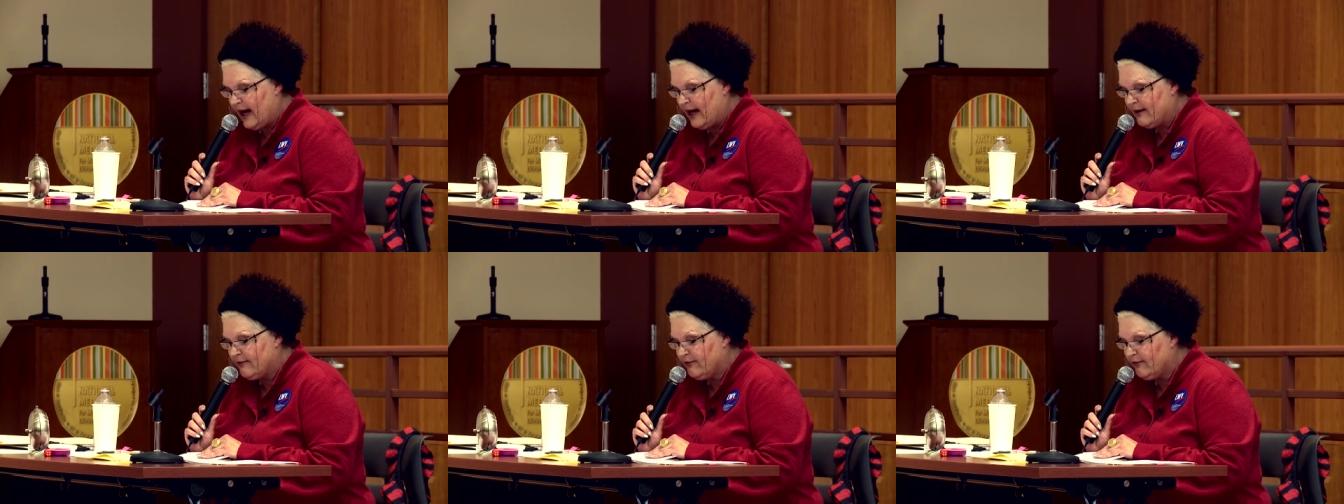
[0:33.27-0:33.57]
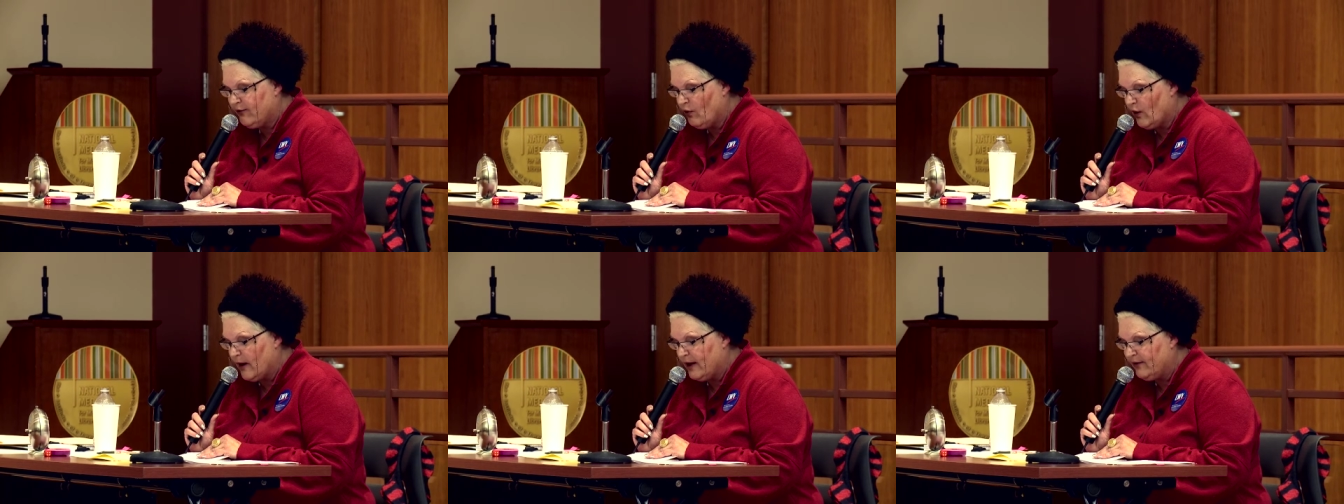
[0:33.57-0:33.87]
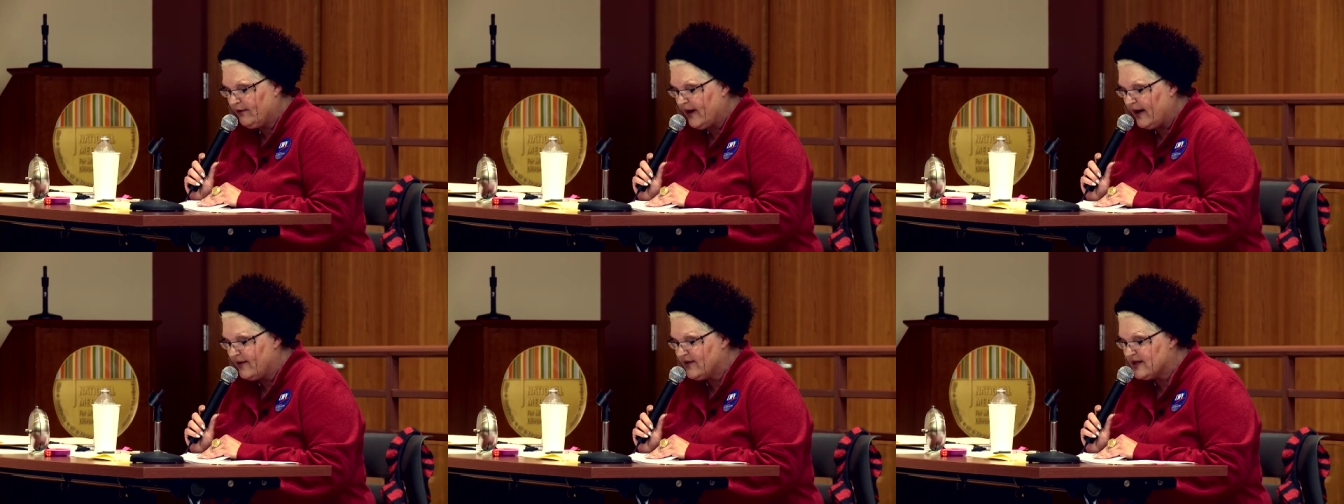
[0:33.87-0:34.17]
and
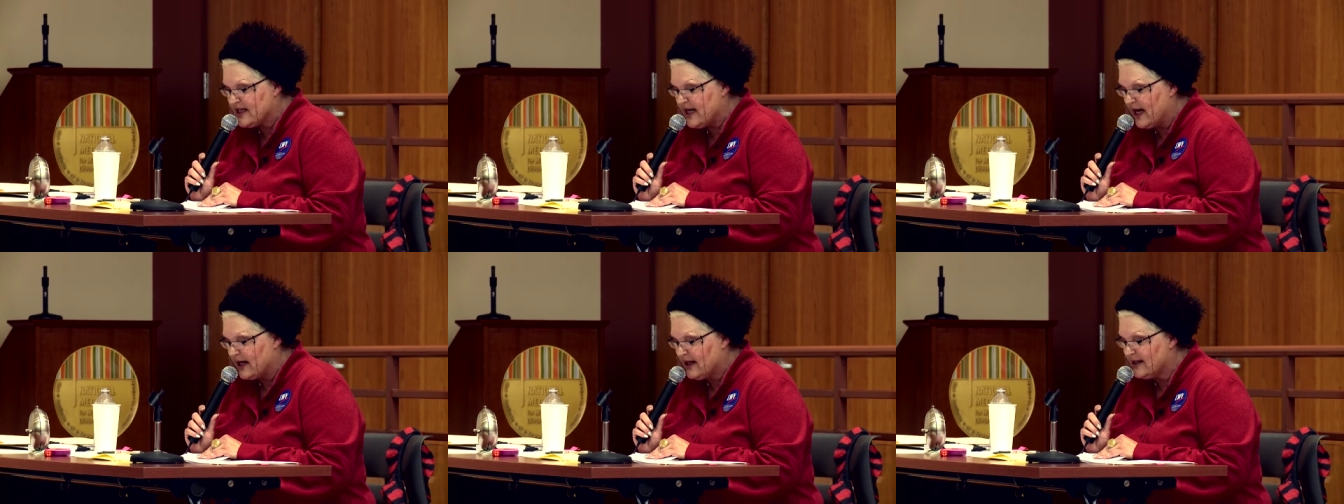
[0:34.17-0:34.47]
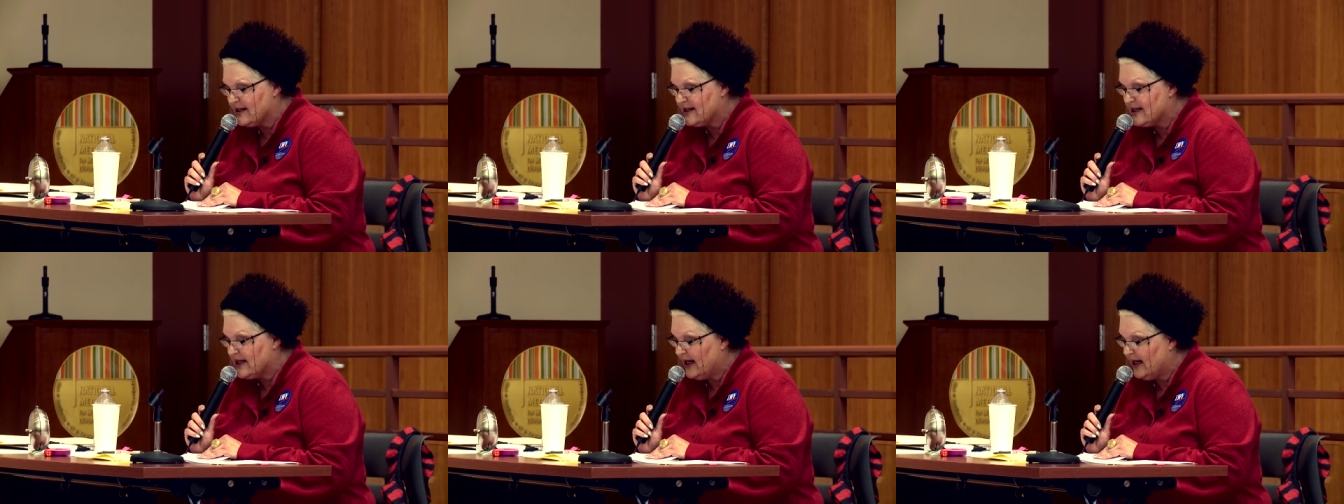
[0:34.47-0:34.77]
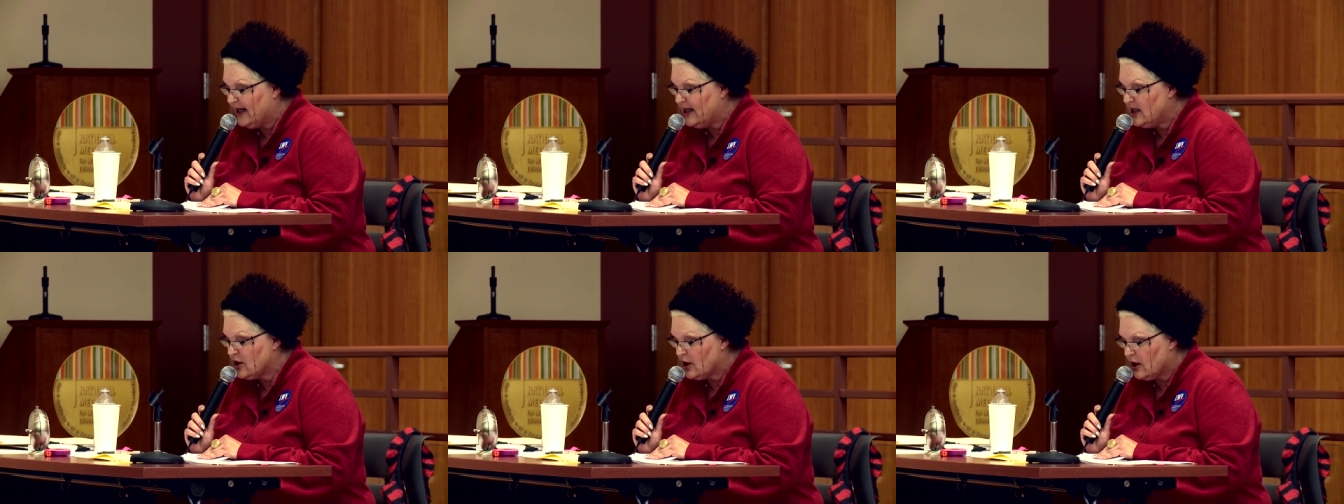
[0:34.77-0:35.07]
45 seconds
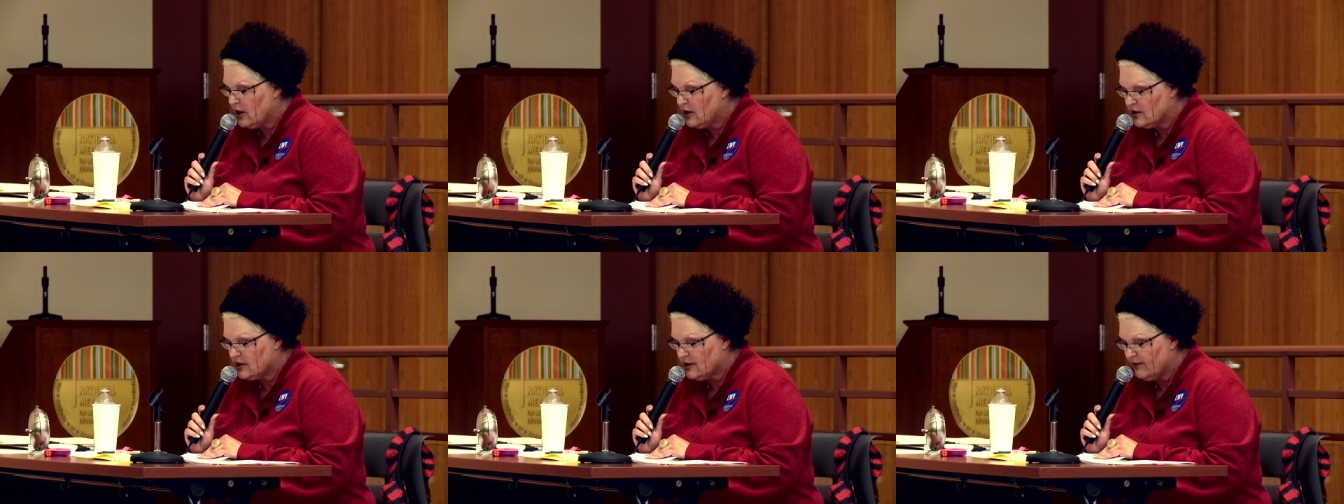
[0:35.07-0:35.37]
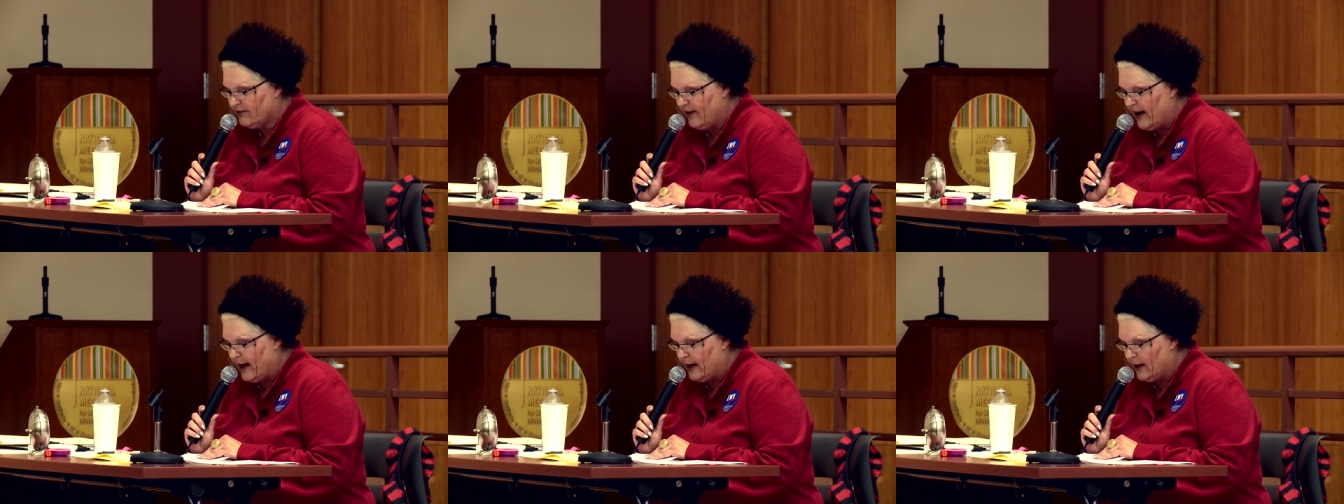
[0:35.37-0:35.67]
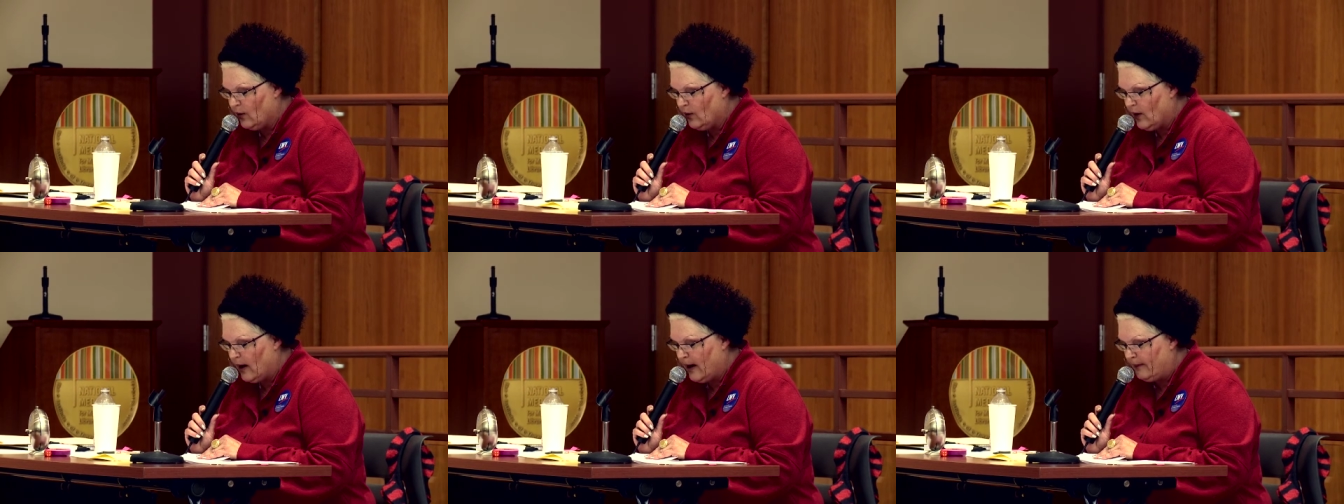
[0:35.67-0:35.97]
each to
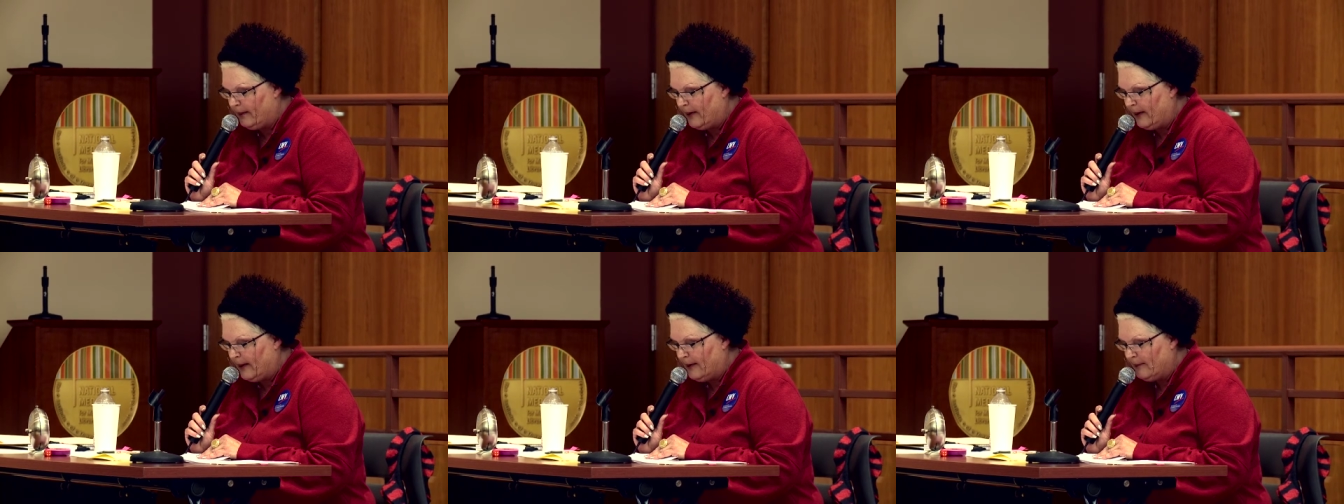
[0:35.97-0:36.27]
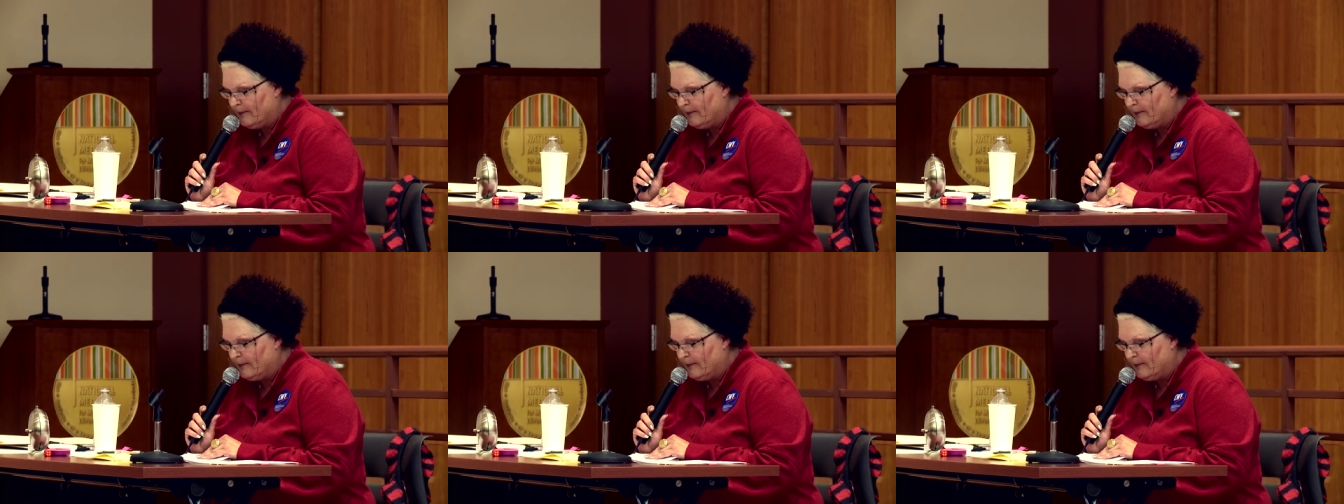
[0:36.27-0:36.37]
follow up.